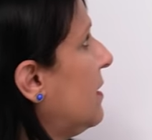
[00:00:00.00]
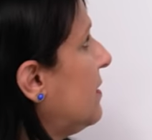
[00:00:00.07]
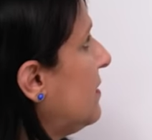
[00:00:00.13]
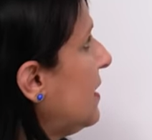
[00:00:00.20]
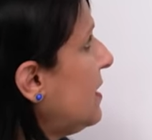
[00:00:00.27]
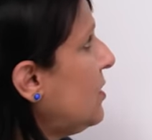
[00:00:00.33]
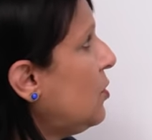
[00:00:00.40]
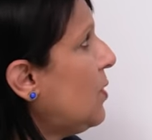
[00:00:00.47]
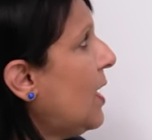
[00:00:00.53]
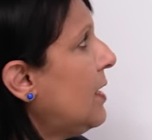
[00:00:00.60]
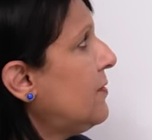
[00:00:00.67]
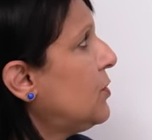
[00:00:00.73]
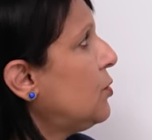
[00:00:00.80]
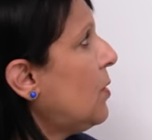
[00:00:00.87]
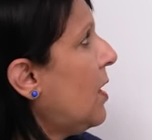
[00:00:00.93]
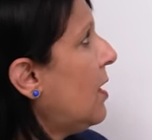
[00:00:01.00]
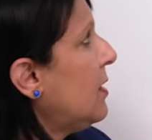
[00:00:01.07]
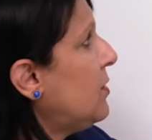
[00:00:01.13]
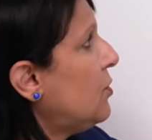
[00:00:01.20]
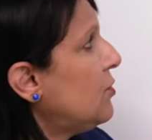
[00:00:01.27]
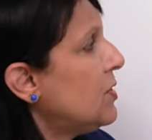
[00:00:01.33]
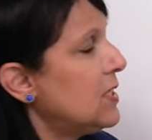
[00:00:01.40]
Then you have to
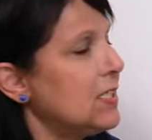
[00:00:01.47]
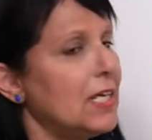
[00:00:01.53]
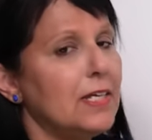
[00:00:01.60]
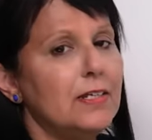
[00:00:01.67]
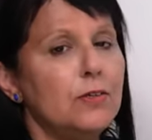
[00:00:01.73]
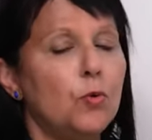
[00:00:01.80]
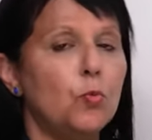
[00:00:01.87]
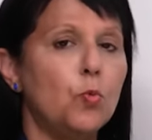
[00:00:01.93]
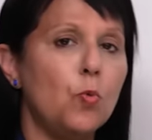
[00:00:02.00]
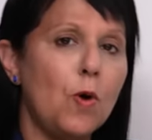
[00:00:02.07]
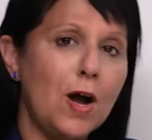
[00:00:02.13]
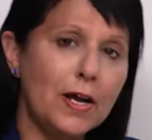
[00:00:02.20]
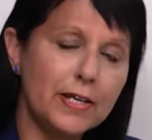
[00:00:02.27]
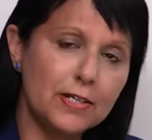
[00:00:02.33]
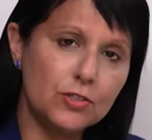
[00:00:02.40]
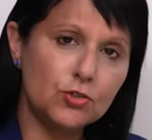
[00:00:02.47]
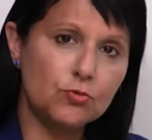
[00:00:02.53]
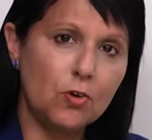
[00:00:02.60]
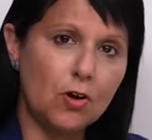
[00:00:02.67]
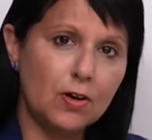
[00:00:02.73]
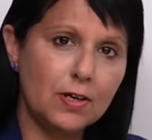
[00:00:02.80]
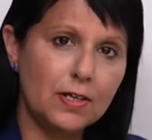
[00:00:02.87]
understand why it's
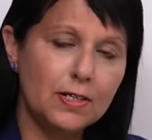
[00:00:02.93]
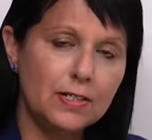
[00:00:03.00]
wrong.